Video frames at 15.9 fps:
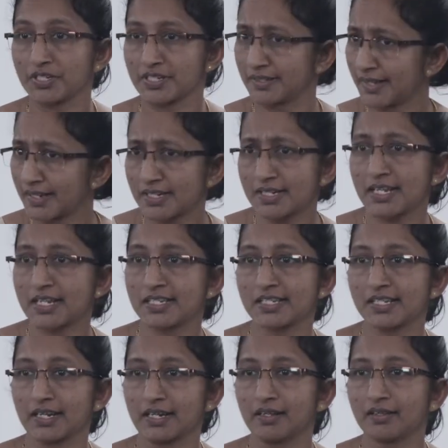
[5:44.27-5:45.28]
and that is
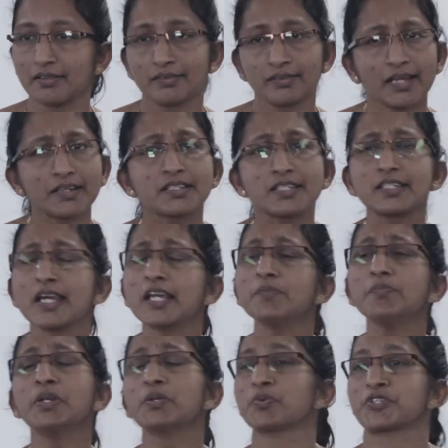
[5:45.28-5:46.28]
history. That
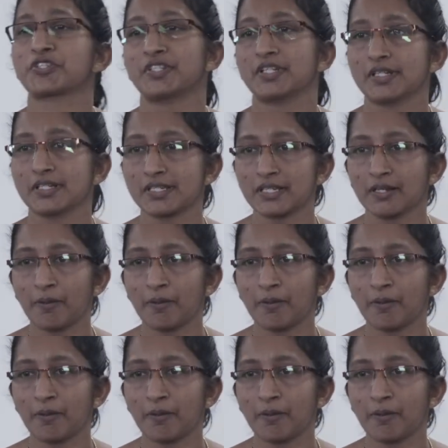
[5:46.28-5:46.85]
statement was this: